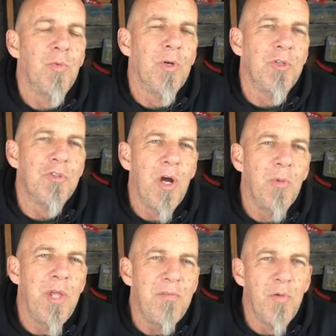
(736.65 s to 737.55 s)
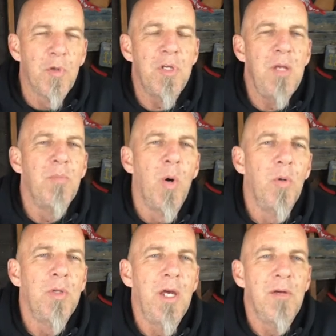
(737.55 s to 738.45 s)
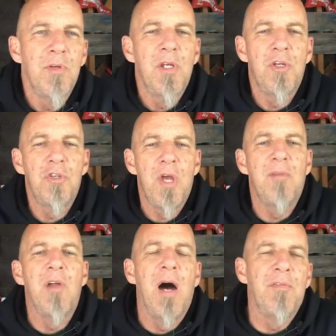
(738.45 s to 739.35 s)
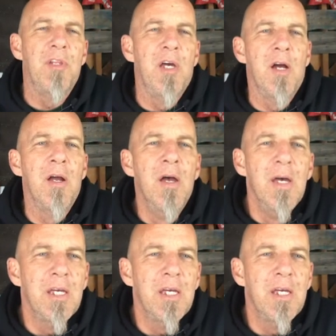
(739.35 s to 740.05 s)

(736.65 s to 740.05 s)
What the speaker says: We're going to start with that 14 bolt, get everything shaved off of there,